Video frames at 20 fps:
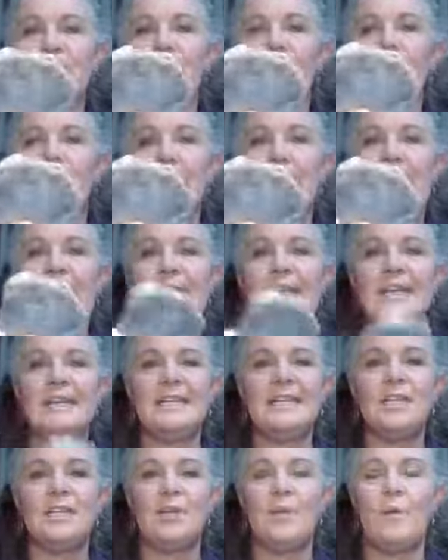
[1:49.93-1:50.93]
more
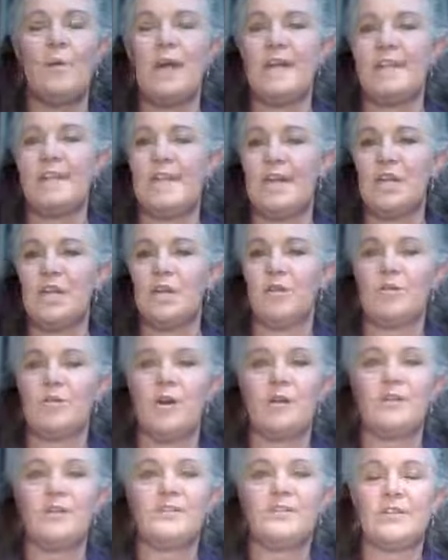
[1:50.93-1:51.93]
layered the way that it
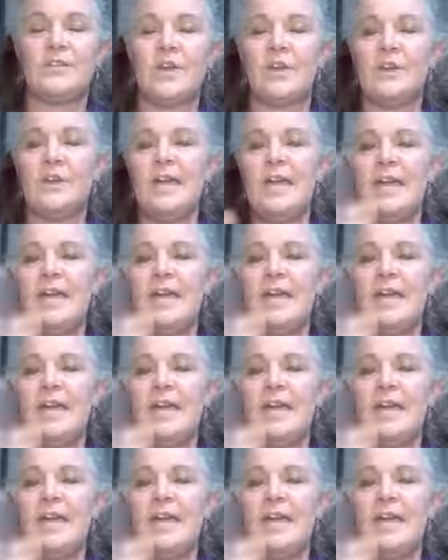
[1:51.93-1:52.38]
grows. So